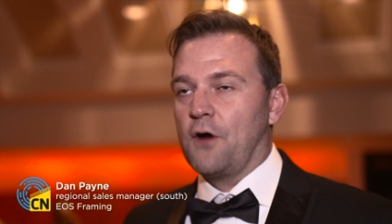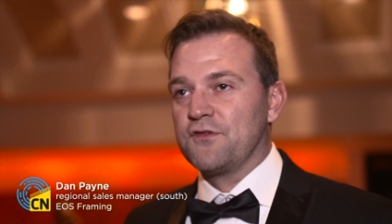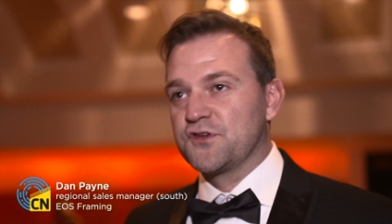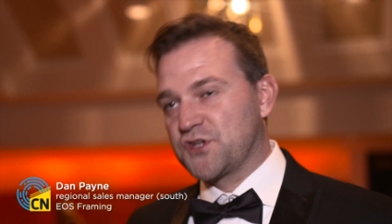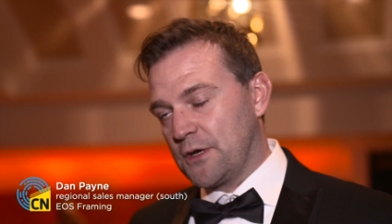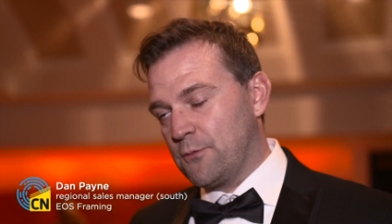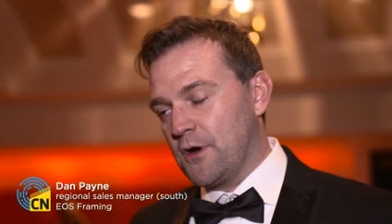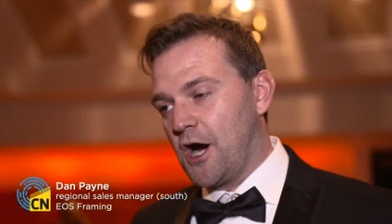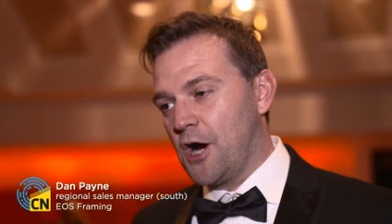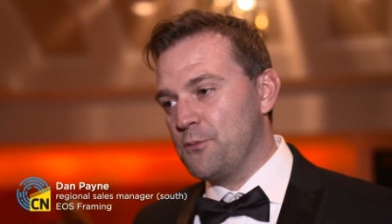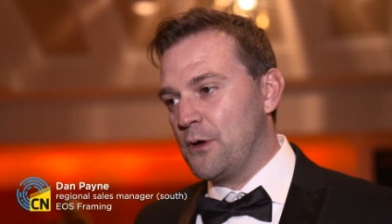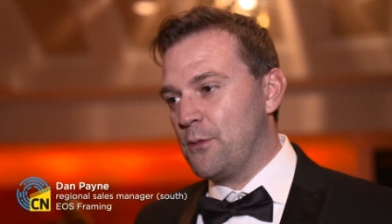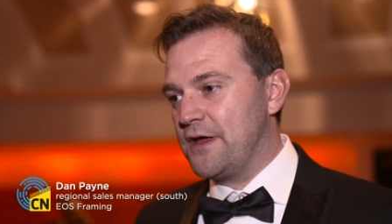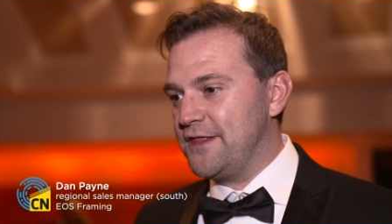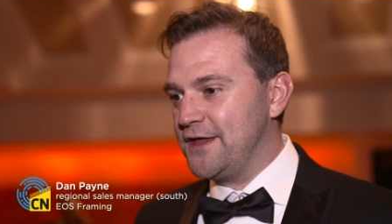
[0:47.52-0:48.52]
Obviously, we hope
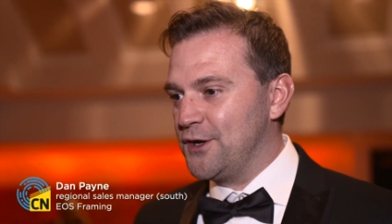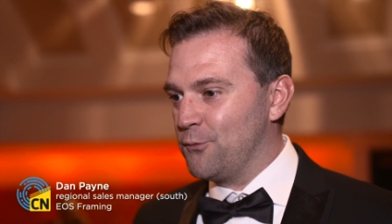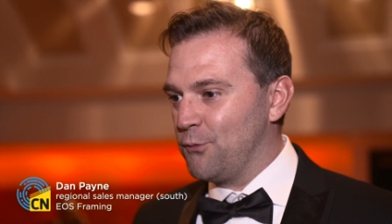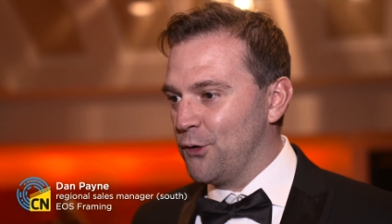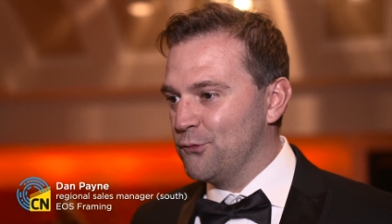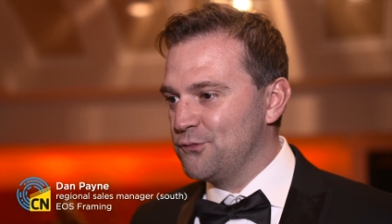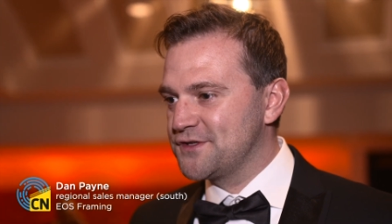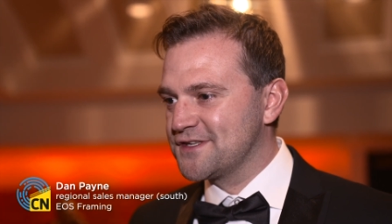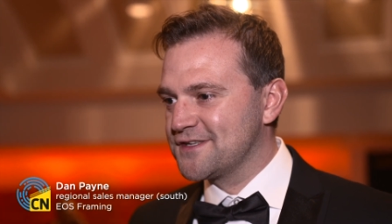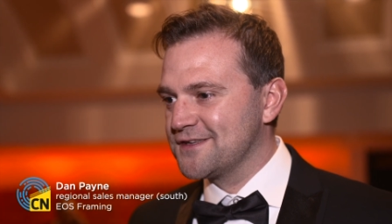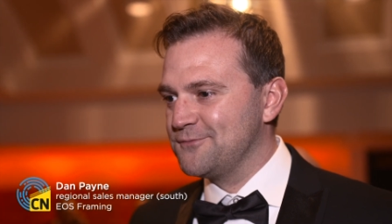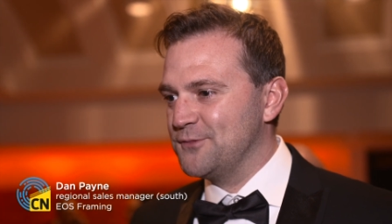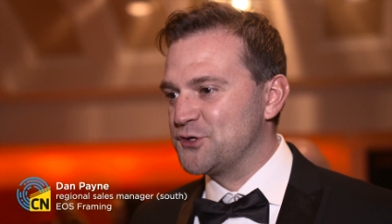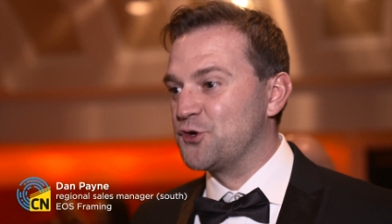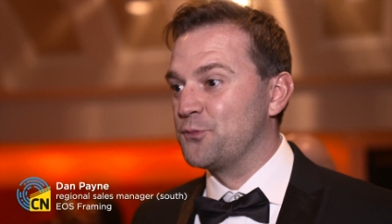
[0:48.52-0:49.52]
we win the awards,
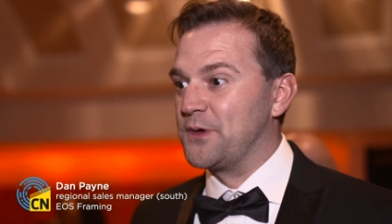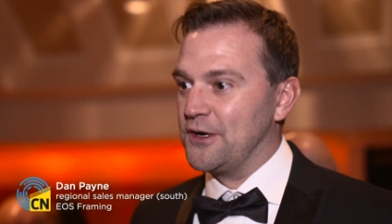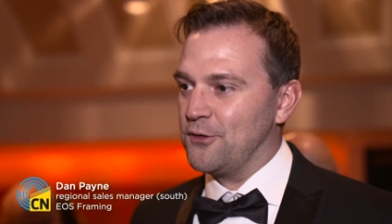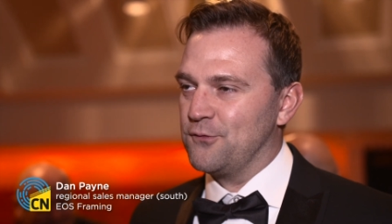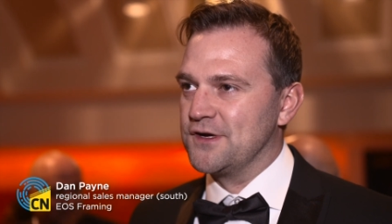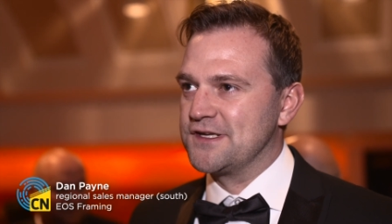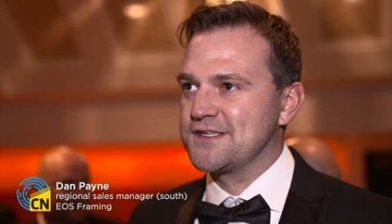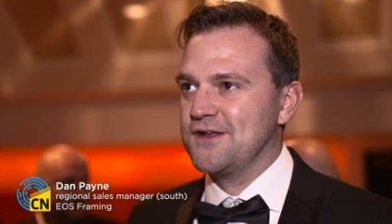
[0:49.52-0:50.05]
which would be always